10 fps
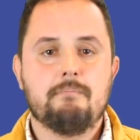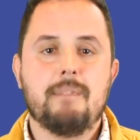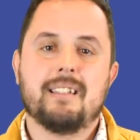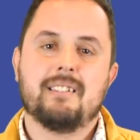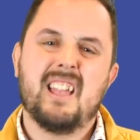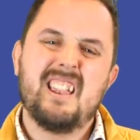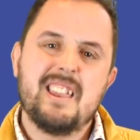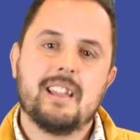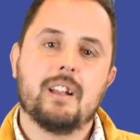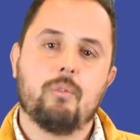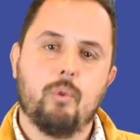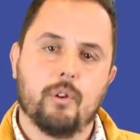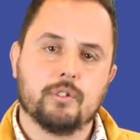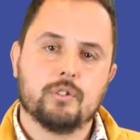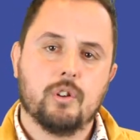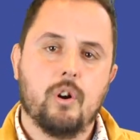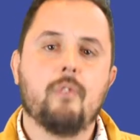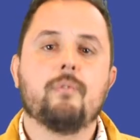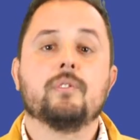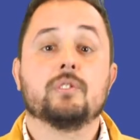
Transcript: by technical works of